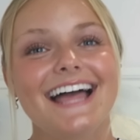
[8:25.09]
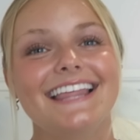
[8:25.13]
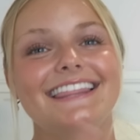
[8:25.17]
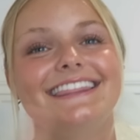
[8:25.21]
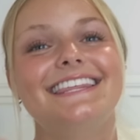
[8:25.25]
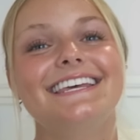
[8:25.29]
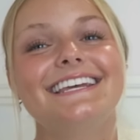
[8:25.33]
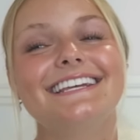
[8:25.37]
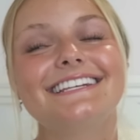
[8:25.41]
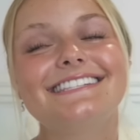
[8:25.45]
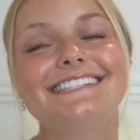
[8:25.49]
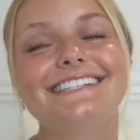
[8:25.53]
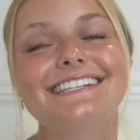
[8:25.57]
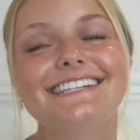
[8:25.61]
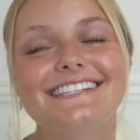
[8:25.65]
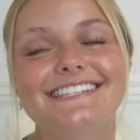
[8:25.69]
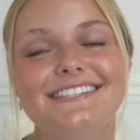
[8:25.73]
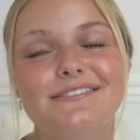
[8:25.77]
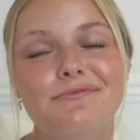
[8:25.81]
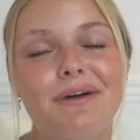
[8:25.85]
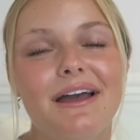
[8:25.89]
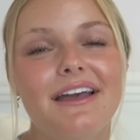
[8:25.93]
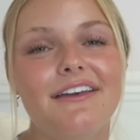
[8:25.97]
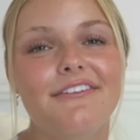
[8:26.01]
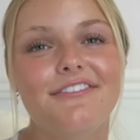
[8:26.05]
This
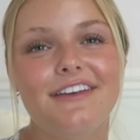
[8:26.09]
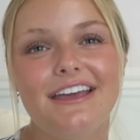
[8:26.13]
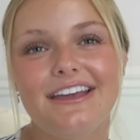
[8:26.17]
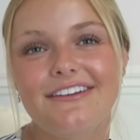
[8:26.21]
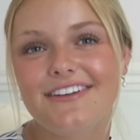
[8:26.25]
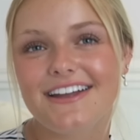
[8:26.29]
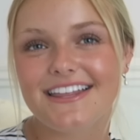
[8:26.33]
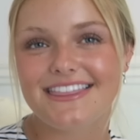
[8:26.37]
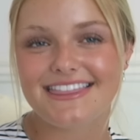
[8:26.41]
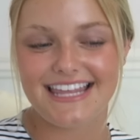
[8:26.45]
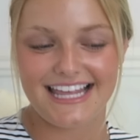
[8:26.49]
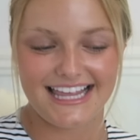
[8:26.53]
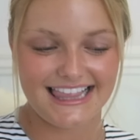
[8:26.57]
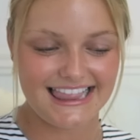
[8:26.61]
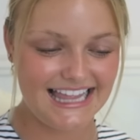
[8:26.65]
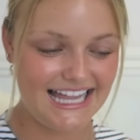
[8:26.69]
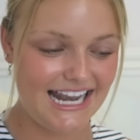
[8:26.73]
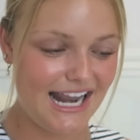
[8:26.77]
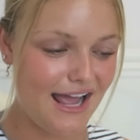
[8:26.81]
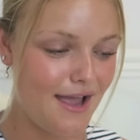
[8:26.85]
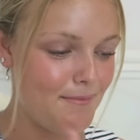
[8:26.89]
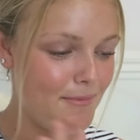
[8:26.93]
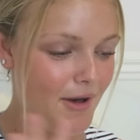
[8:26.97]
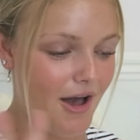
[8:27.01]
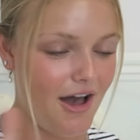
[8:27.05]
is my favorite thing that
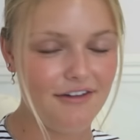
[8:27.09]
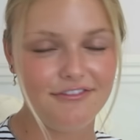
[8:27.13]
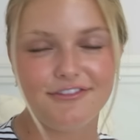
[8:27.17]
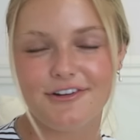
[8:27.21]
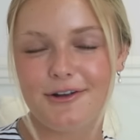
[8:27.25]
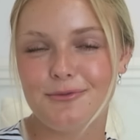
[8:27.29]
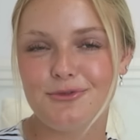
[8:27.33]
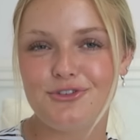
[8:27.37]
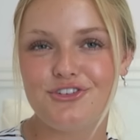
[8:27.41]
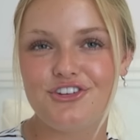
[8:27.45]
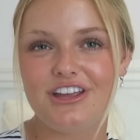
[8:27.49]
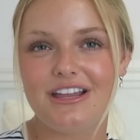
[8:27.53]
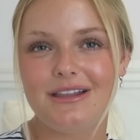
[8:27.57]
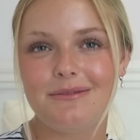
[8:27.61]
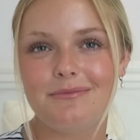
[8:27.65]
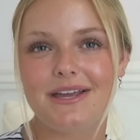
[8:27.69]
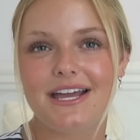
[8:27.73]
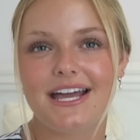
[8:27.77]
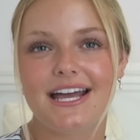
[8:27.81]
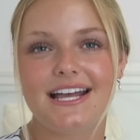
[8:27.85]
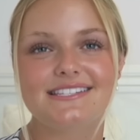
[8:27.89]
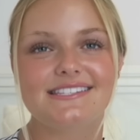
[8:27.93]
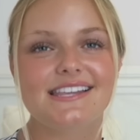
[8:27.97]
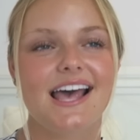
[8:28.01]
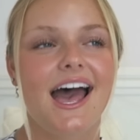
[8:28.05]
I bought from Shein
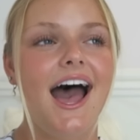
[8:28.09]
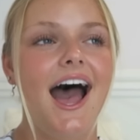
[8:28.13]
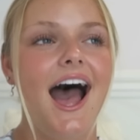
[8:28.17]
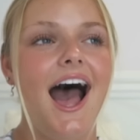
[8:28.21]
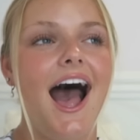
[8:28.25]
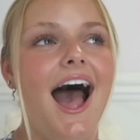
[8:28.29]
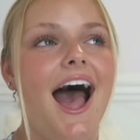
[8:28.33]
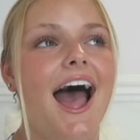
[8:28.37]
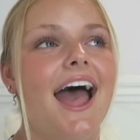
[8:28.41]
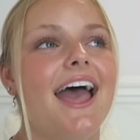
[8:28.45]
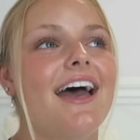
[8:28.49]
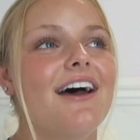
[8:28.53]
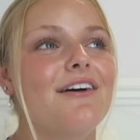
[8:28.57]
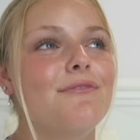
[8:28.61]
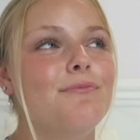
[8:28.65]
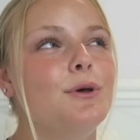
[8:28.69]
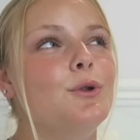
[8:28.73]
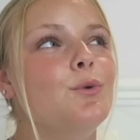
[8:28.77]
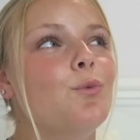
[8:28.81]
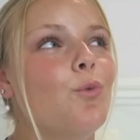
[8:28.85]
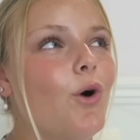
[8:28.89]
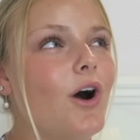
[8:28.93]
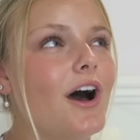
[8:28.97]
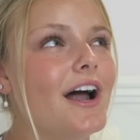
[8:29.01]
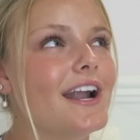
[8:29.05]
because I have
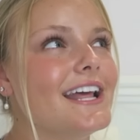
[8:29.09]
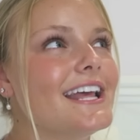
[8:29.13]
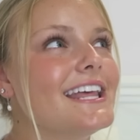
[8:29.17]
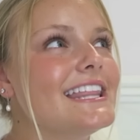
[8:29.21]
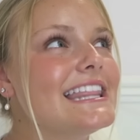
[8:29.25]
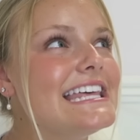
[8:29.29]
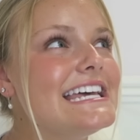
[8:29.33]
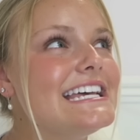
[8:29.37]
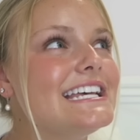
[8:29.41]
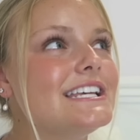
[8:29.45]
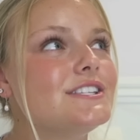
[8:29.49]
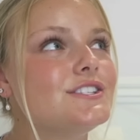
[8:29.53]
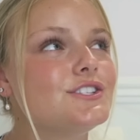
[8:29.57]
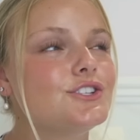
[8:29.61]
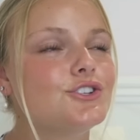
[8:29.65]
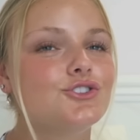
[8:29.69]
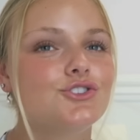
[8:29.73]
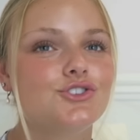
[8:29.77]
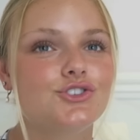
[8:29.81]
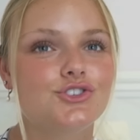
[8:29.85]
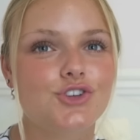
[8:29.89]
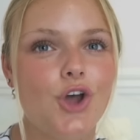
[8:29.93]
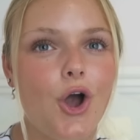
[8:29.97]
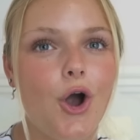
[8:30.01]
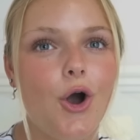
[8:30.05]
been wanting this
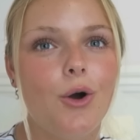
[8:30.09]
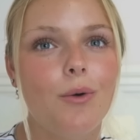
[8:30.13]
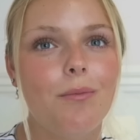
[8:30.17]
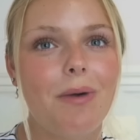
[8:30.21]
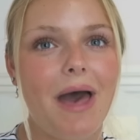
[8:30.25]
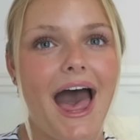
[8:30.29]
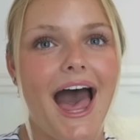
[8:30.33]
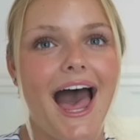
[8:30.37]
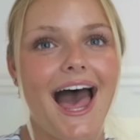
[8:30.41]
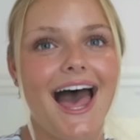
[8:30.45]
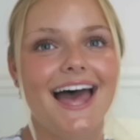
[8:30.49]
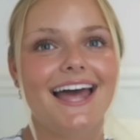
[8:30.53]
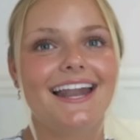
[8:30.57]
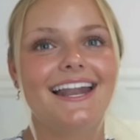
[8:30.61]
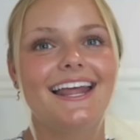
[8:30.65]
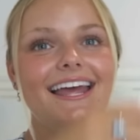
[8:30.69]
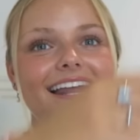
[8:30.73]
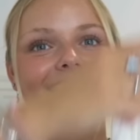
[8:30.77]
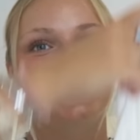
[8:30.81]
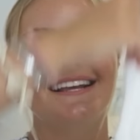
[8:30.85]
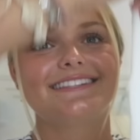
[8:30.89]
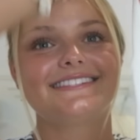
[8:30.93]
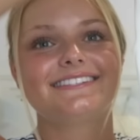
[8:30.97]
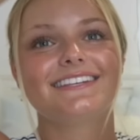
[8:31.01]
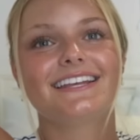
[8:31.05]
so bad,
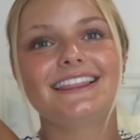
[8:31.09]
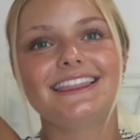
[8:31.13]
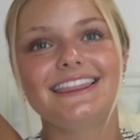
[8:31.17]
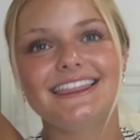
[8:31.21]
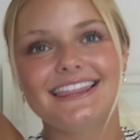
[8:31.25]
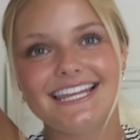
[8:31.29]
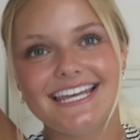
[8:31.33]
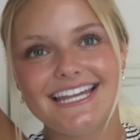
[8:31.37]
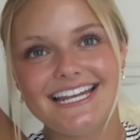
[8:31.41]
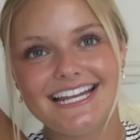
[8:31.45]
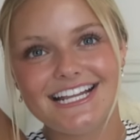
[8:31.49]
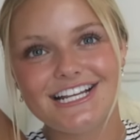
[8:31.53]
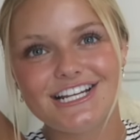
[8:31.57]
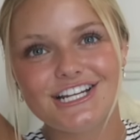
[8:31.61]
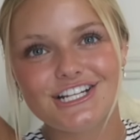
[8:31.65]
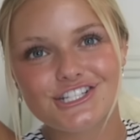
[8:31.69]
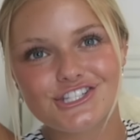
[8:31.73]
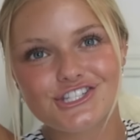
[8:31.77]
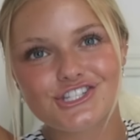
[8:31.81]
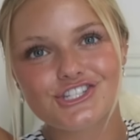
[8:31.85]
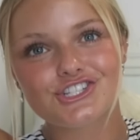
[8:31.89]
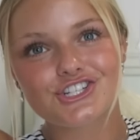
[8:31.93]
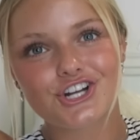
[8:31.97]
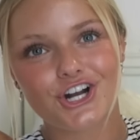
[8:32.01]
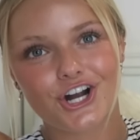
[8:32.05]
and it's a linen
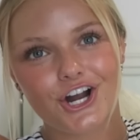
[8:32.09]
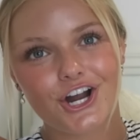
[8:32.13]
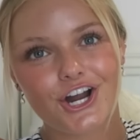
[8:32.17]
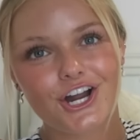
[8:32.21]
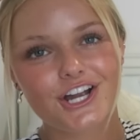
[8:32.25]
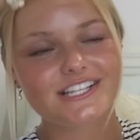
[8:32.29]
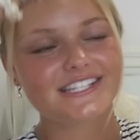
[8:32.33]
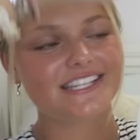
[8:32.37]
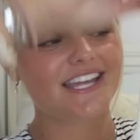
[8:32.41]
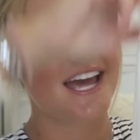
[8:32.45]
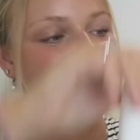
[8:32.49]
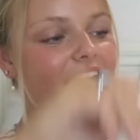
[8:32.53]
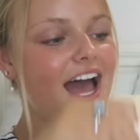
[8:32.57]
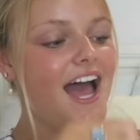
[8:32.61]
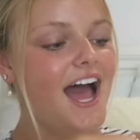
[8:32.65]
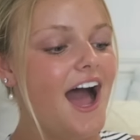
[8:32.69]
skirt.